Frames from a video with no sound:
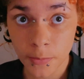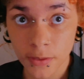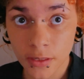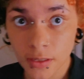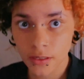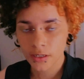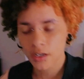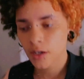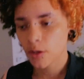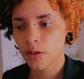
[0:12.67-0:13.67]
Peeps?
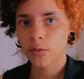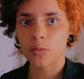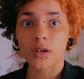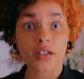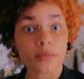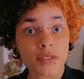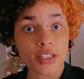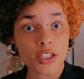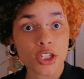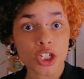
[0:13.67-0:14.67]
Welcome to
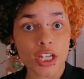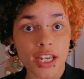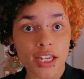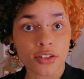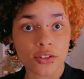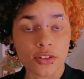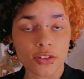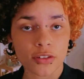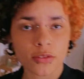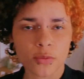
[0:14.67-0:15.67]
the
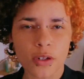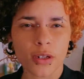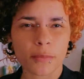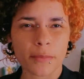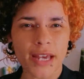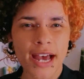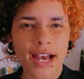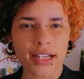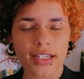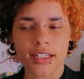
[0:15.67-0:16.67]
channel. Welcome
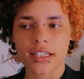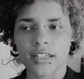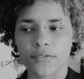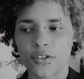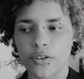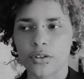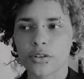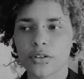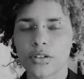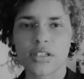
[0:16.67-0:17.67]
back if you're
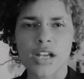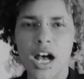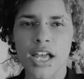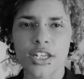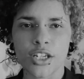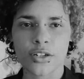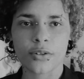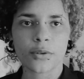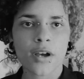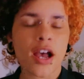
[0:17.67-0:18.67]
not new.